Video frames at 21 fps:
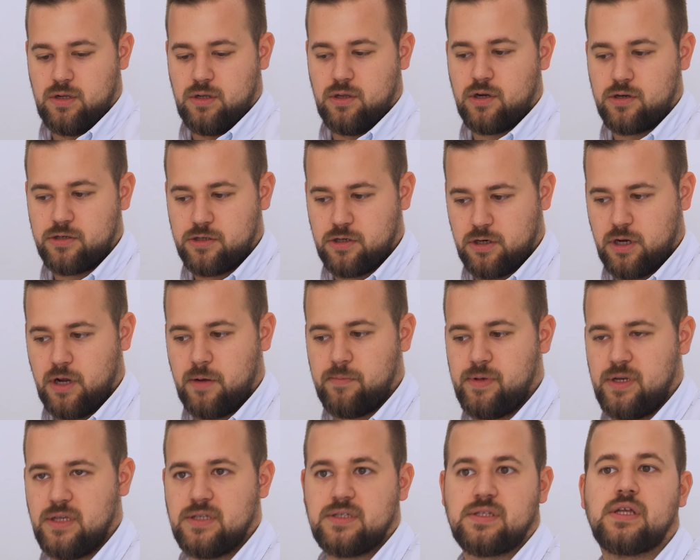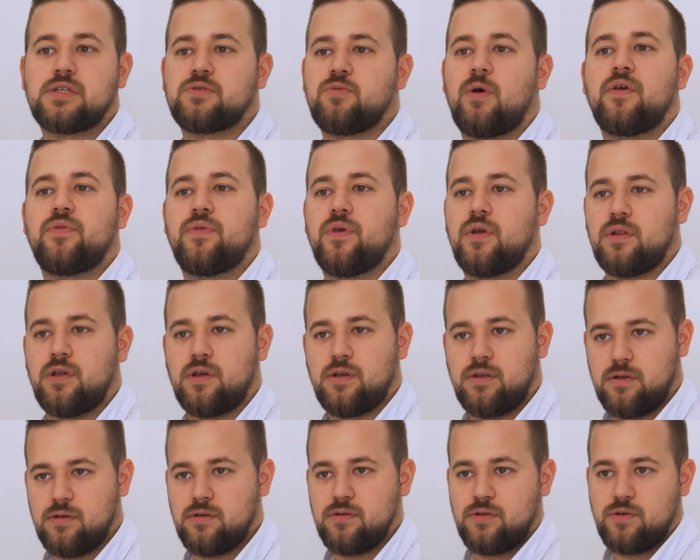larger companies. That's why I think like
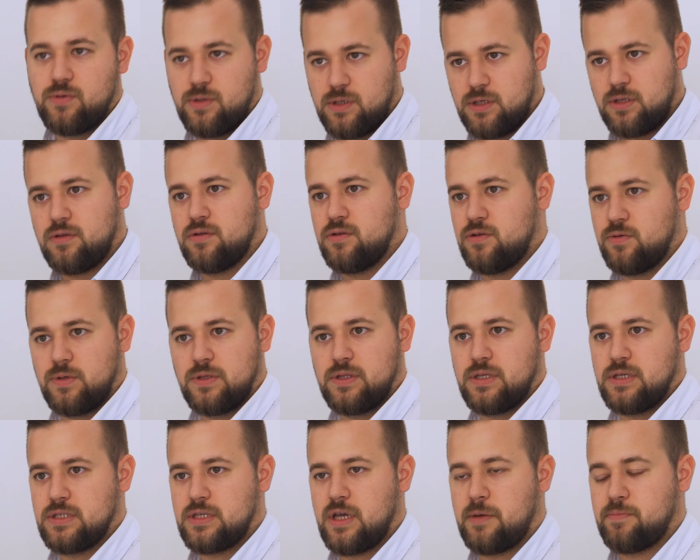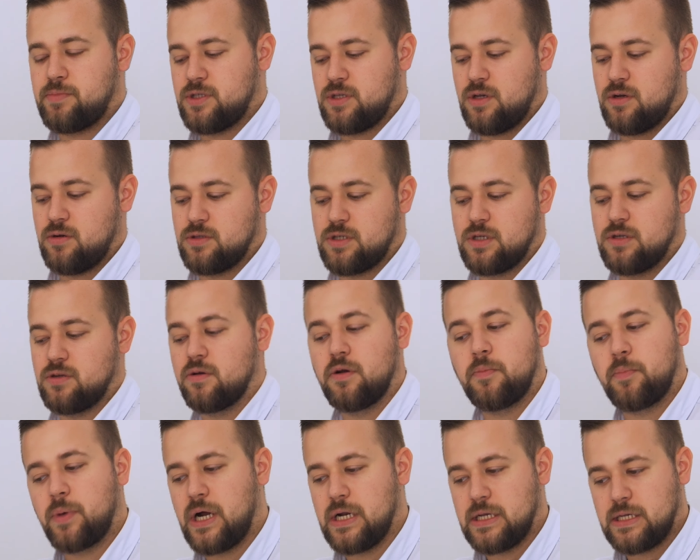doing these episodes and
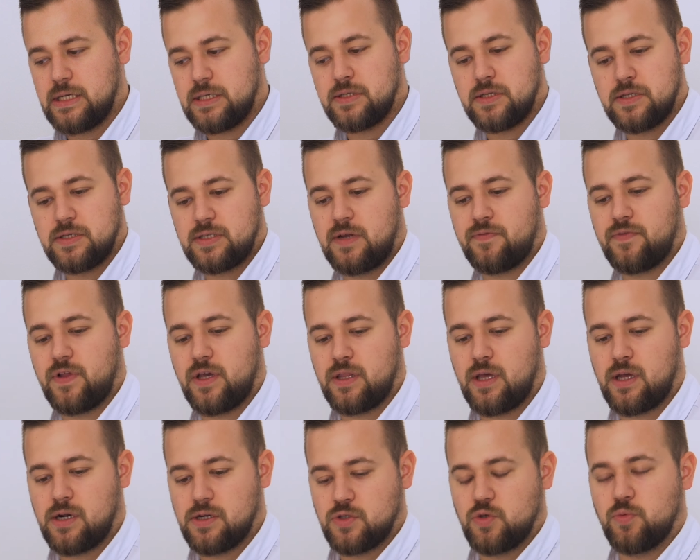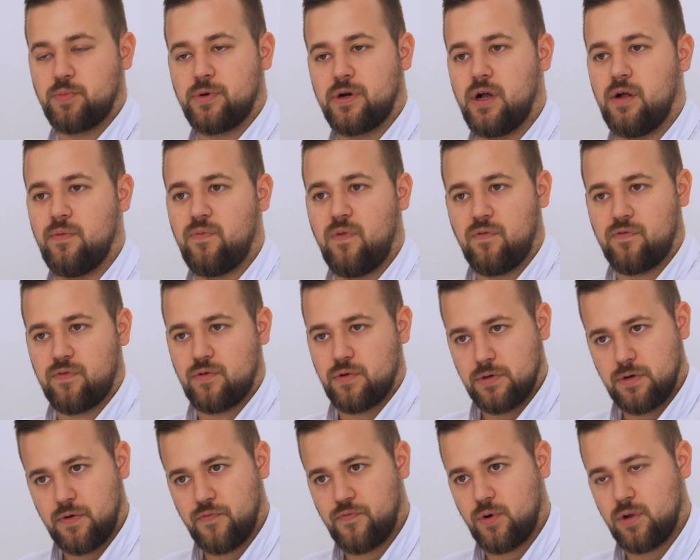doing podcasts and stuff like that is super helpful
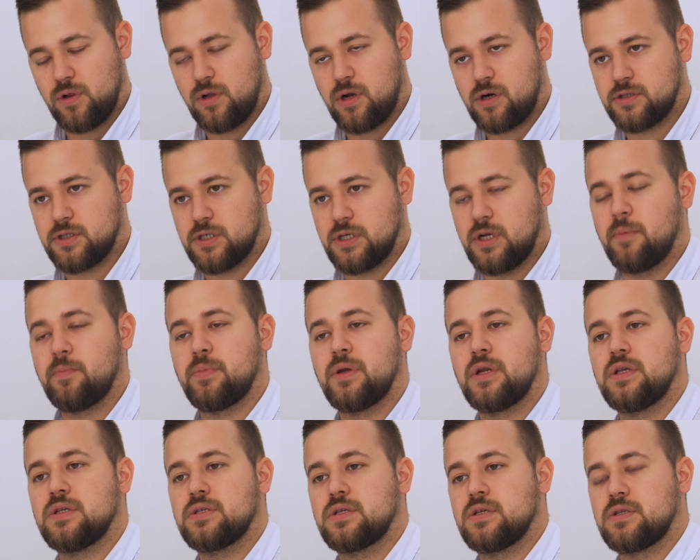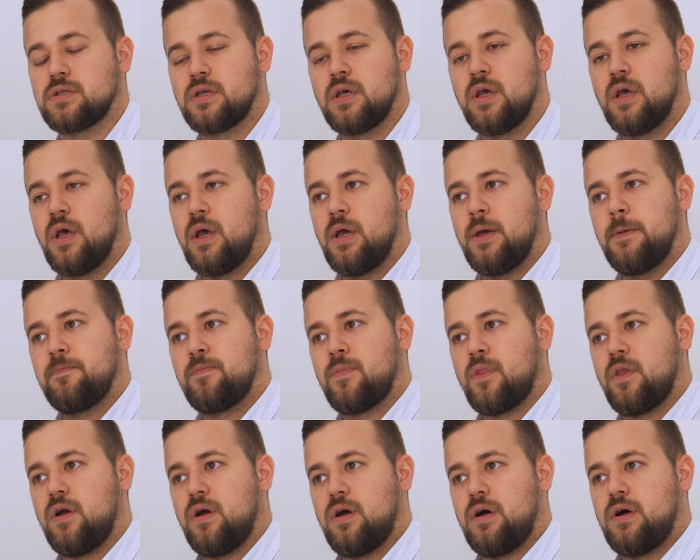for larger companies. Is
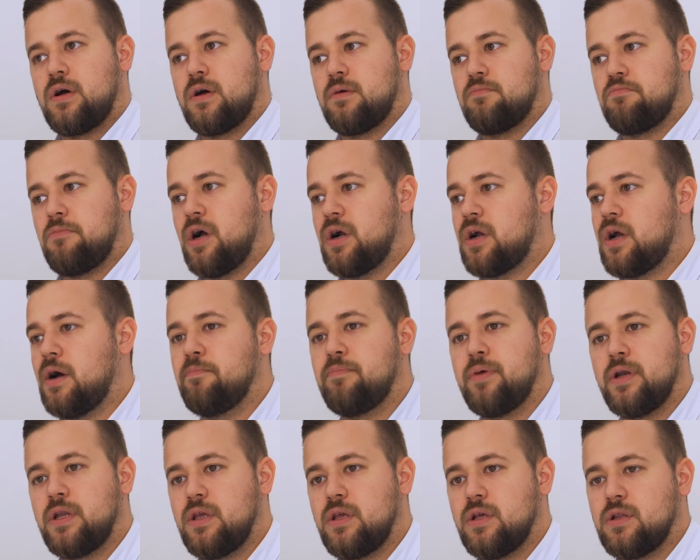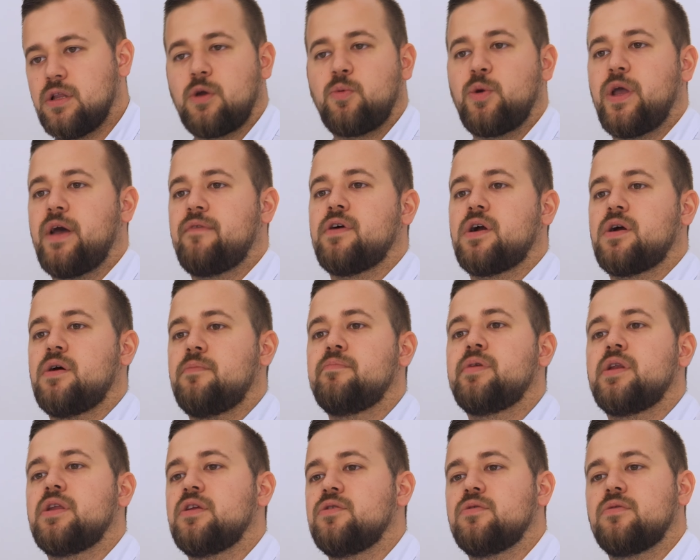a company like we have a
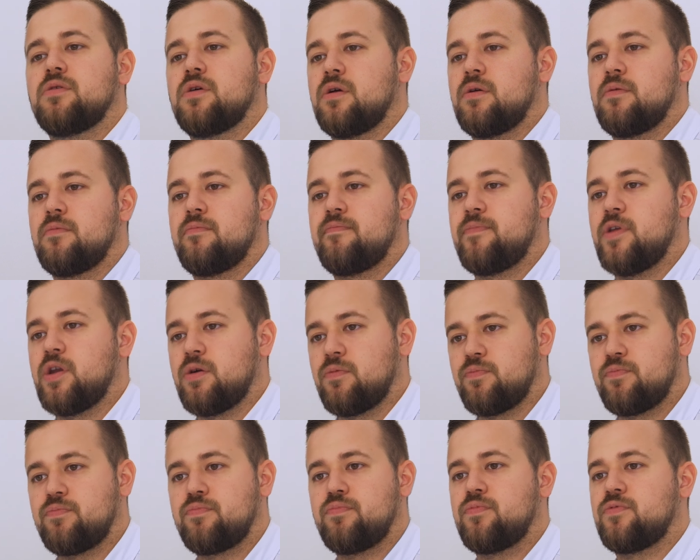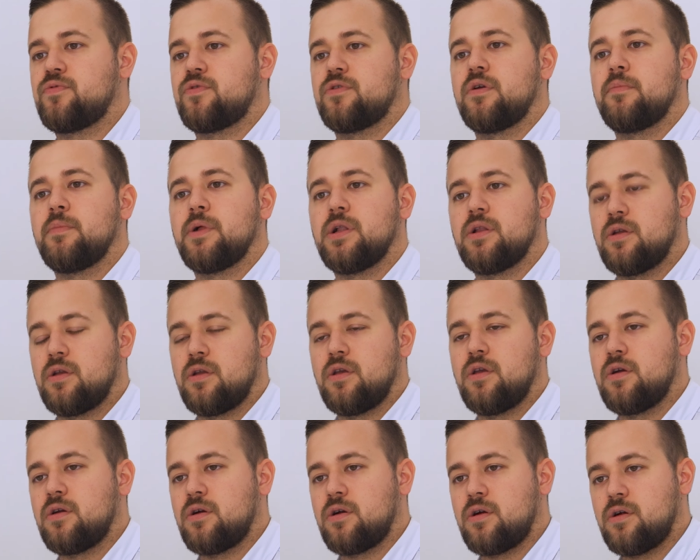company doing 30 million a
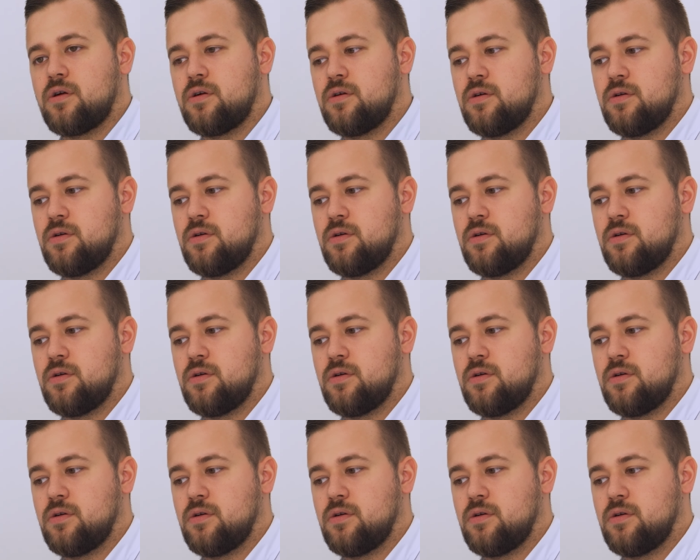year